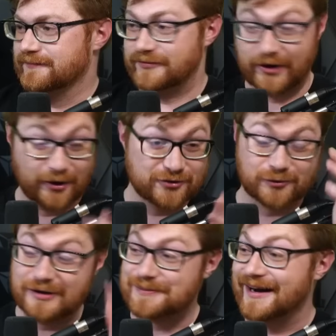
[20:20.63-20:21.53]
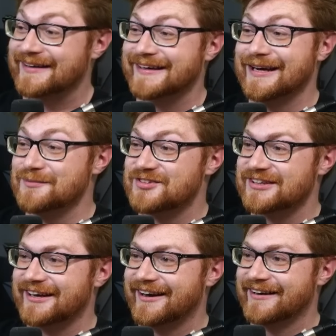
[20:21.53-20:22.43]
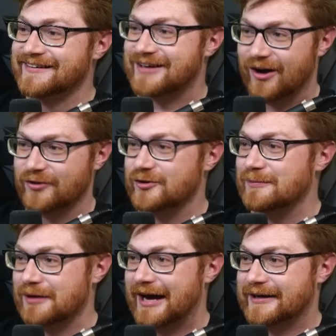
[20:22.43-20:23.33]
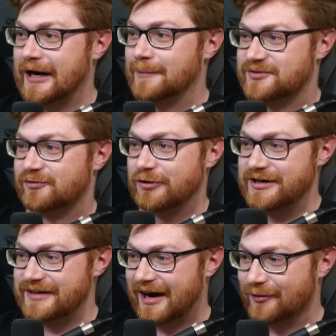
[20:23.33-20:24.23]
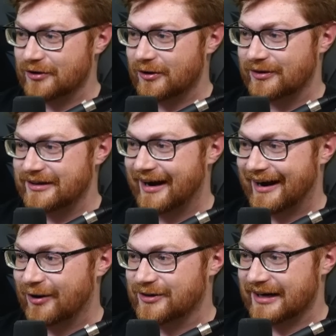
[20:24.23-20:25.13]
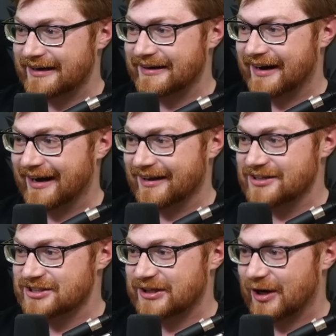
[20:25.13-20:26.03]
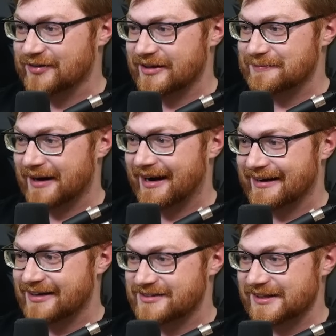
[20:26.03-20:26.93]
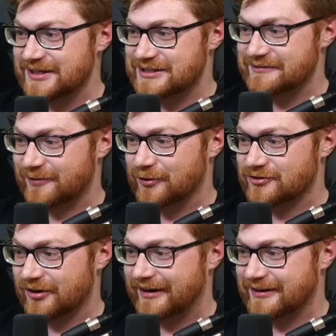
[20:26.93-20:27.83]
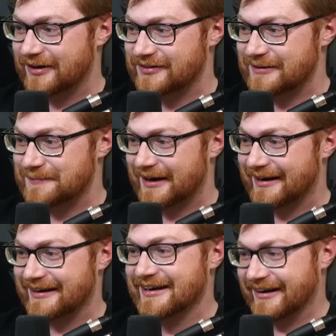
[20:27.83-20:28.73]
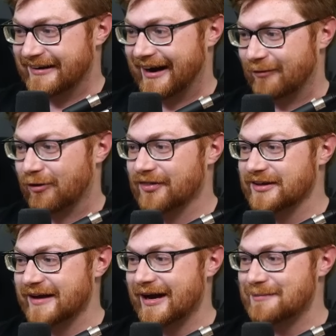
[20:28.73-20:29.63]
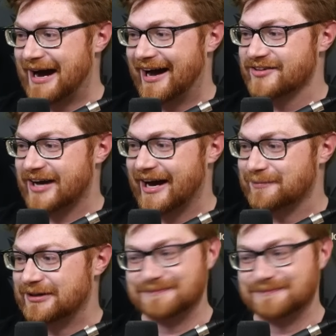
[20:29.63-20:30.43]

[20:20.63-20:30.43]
There's repack games again. Call of Duty Black Ops free download. Yeah, okay. Annihilation content pack, Escalation First Strike content pack. Yeah, run the game as admin.